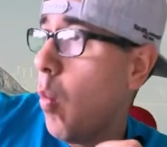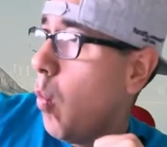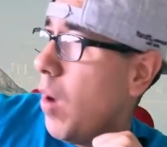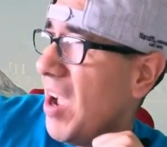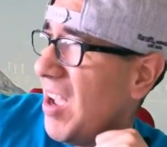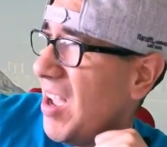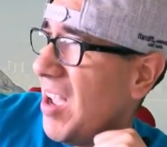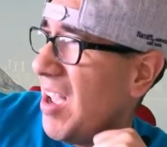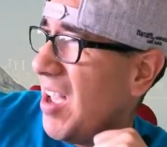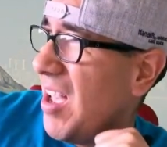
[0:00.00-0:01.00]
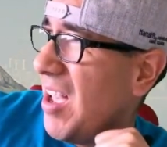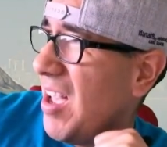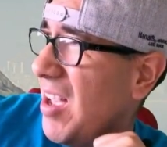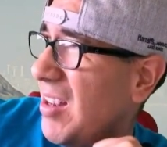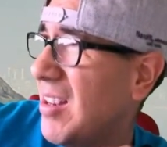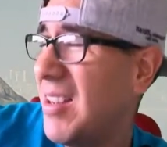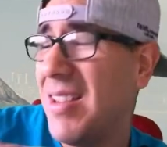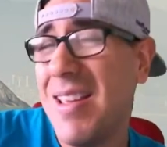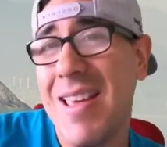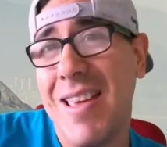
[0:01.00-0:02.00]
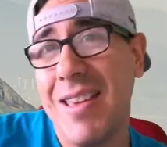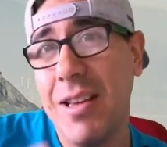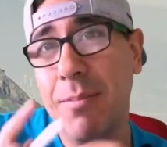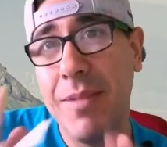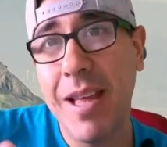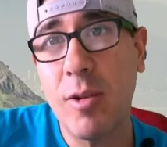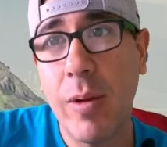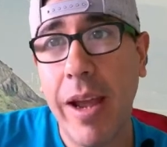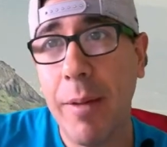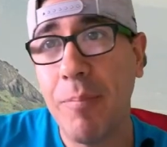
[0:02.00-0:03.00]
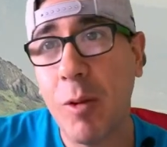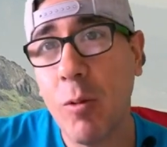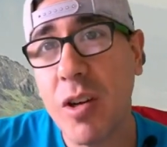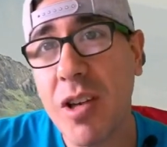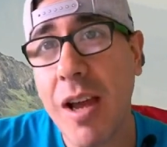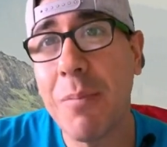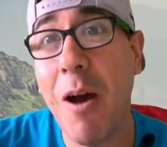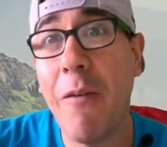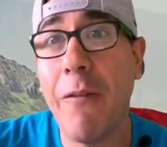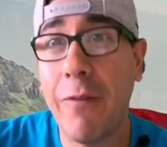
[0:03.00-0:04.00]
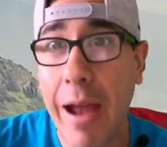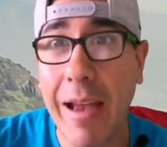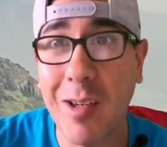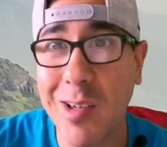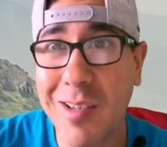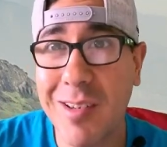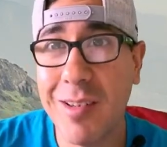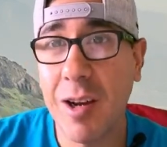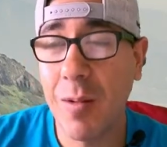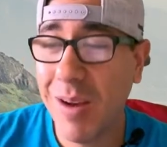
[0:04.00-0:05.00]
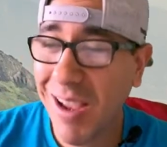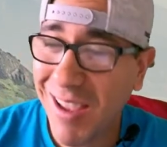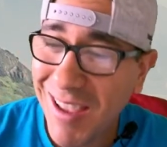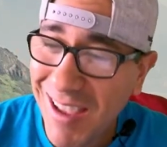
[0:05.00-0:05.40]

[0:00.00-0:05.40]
What? Yep, that's right. We're gonna talk about fractions, all right?